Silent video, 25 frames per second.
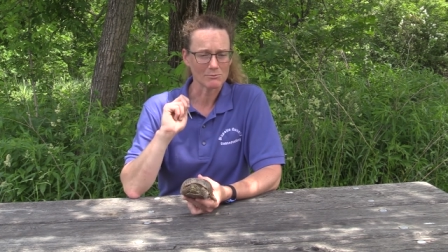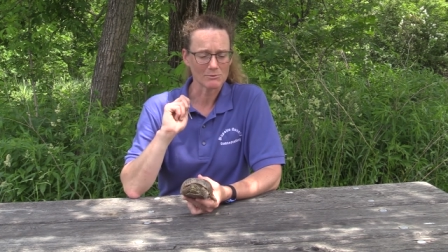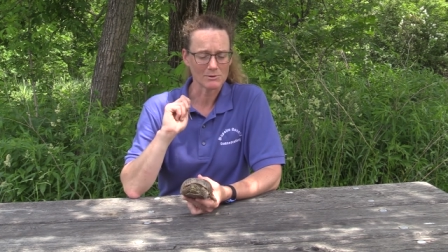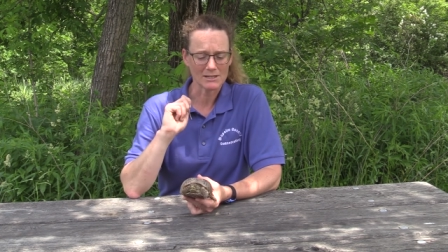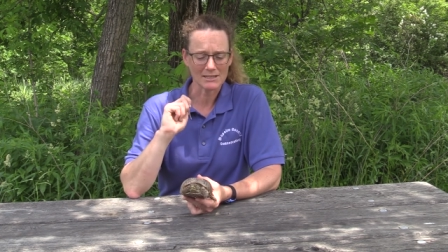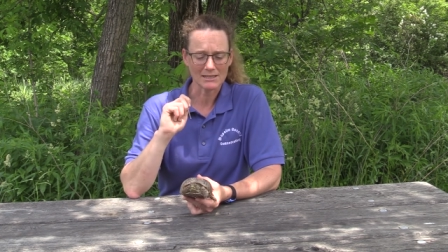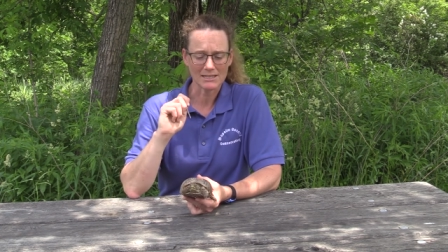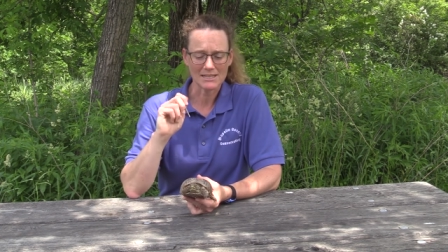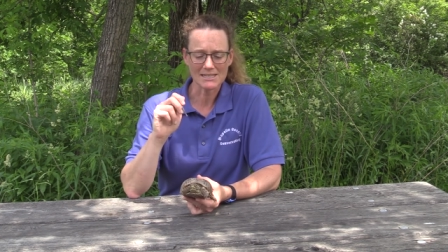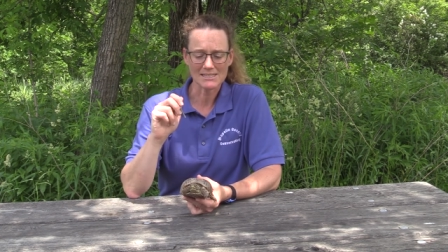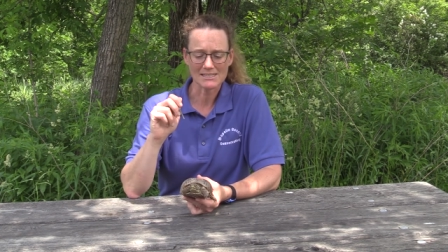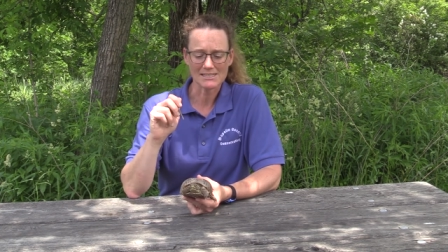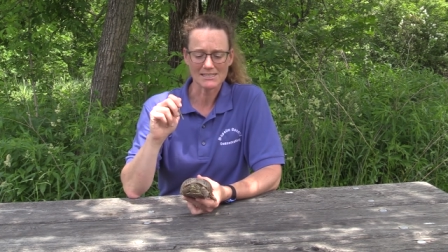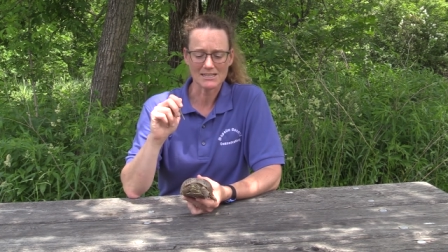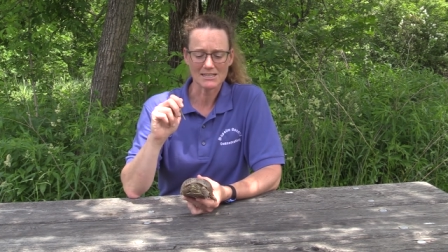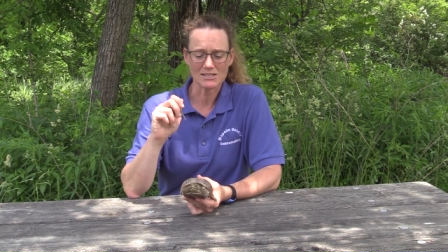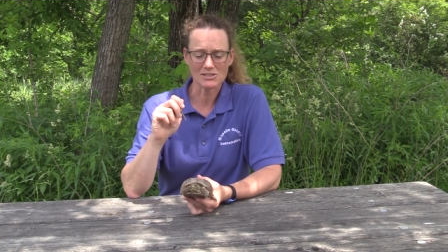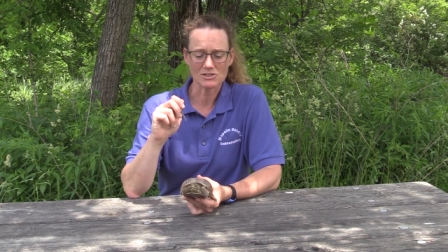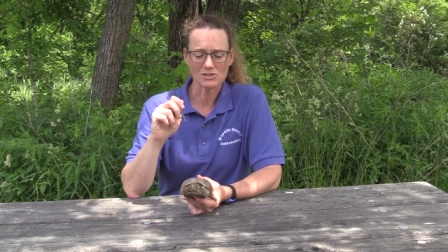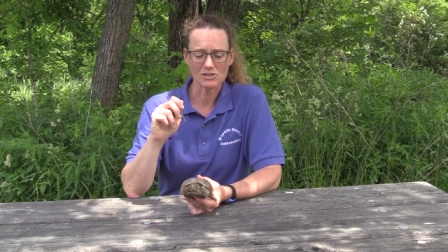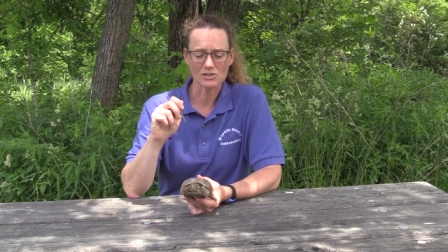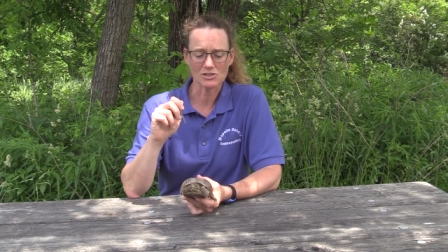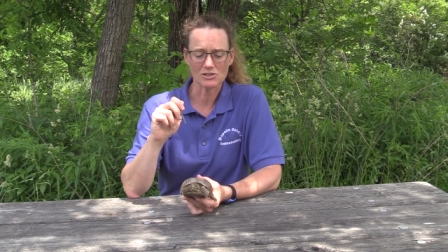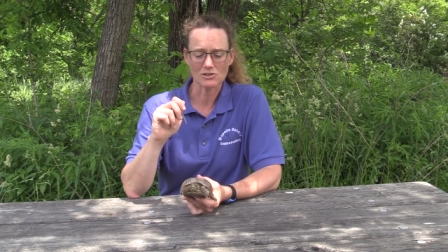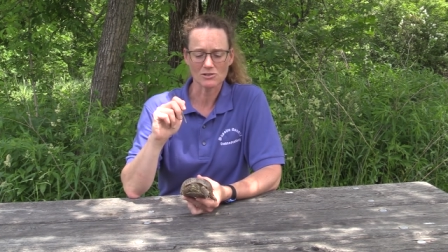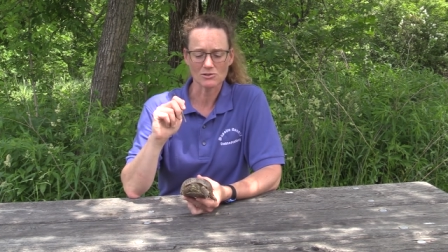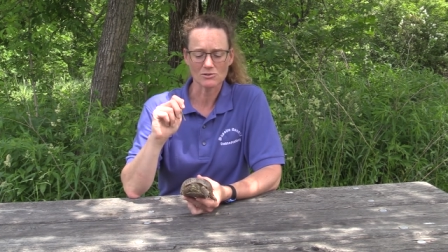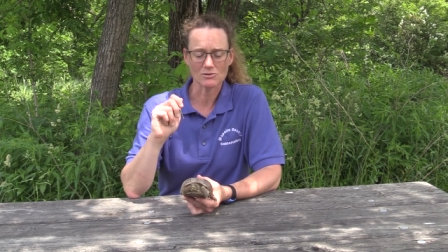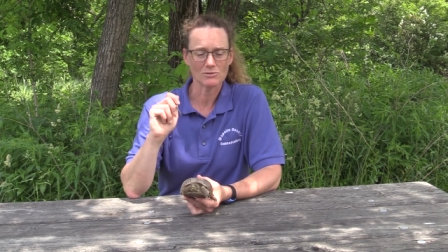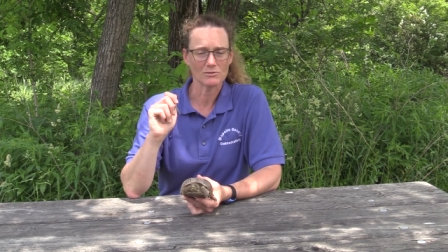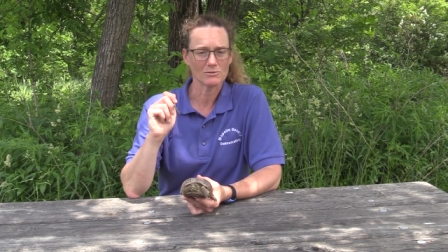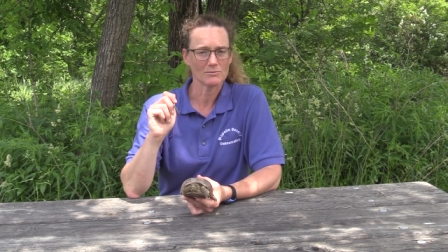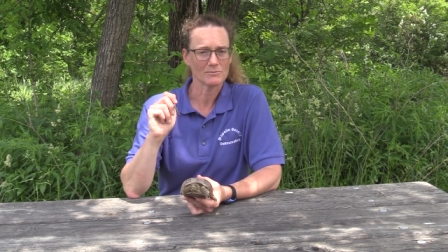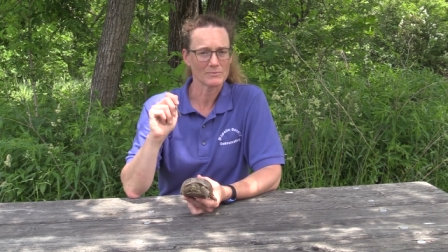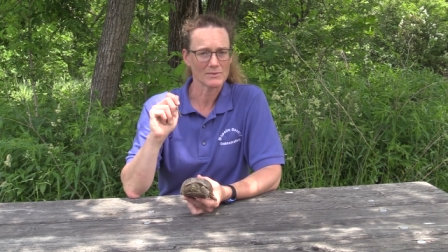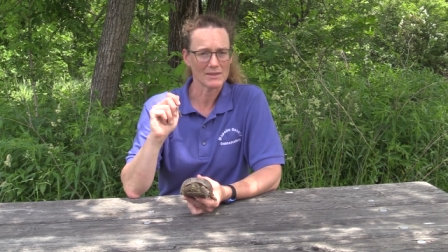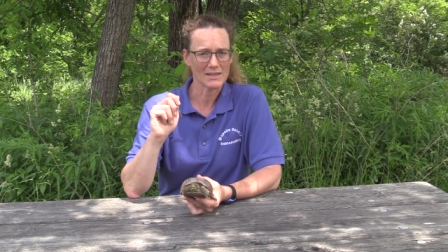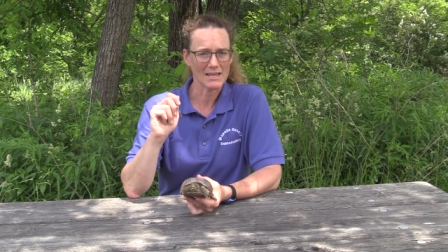released
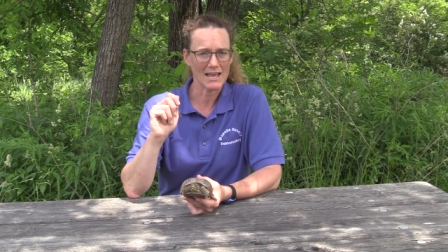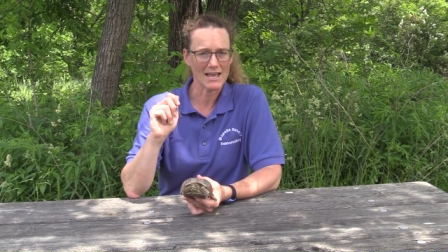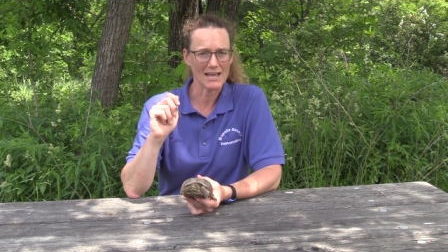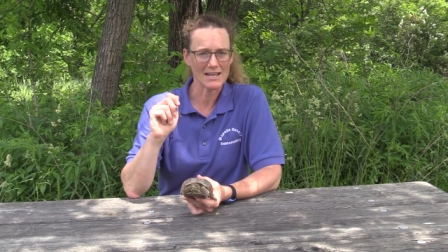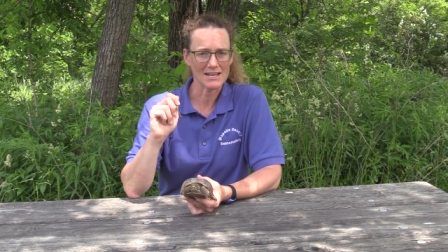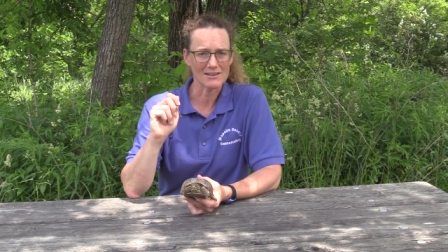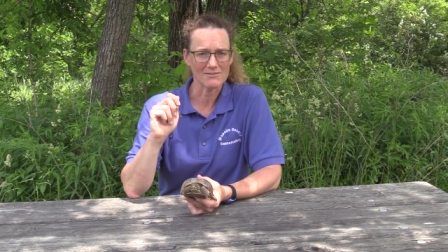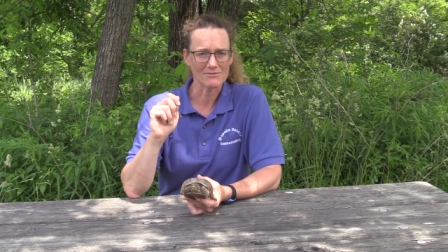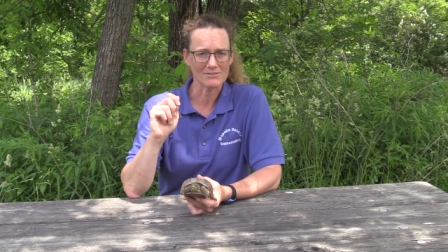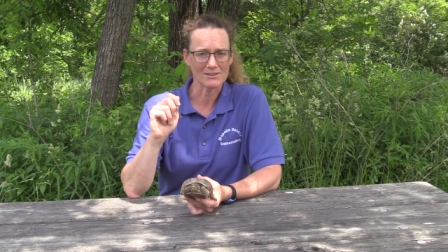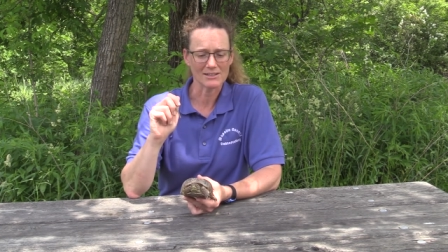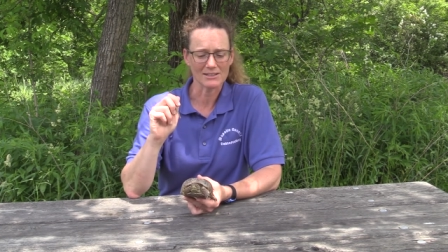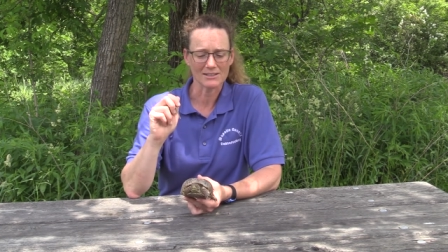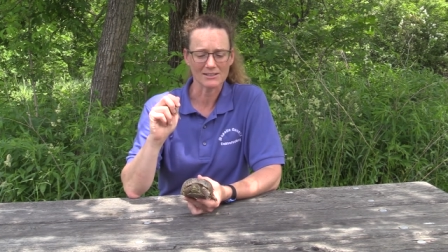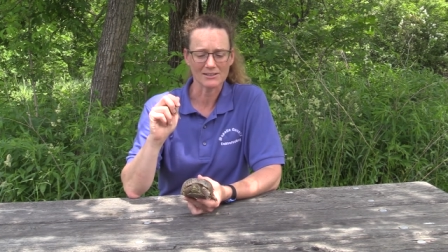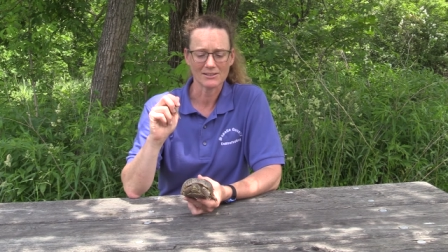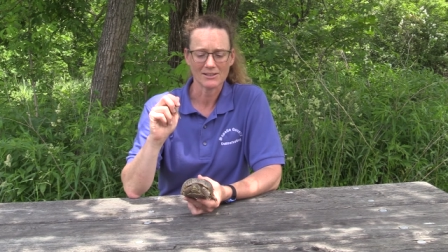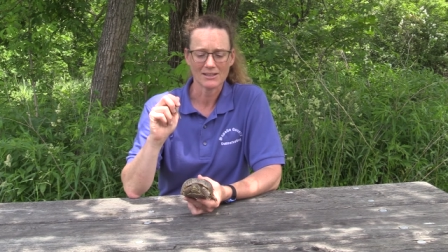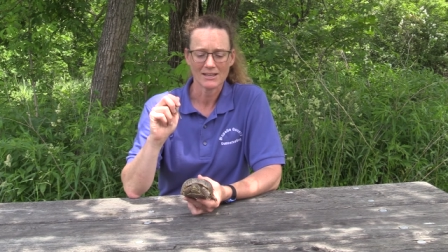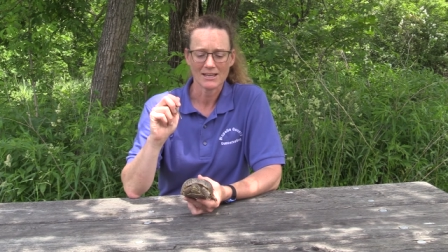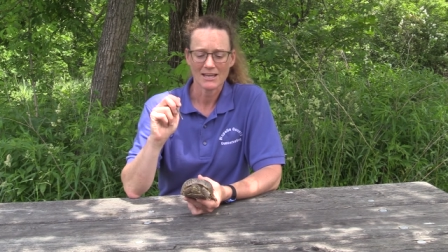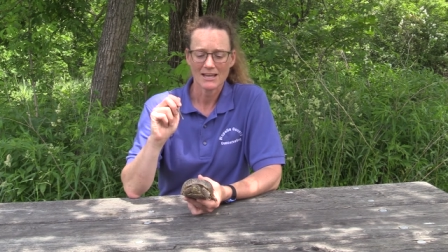into Eddyville.